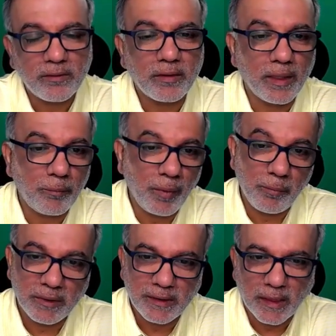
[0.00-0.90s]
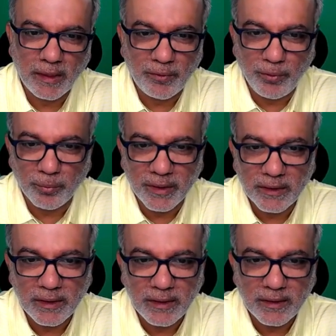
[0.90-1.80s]
so they may be starting a new
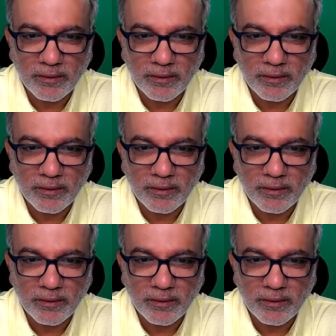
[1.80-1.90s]
business,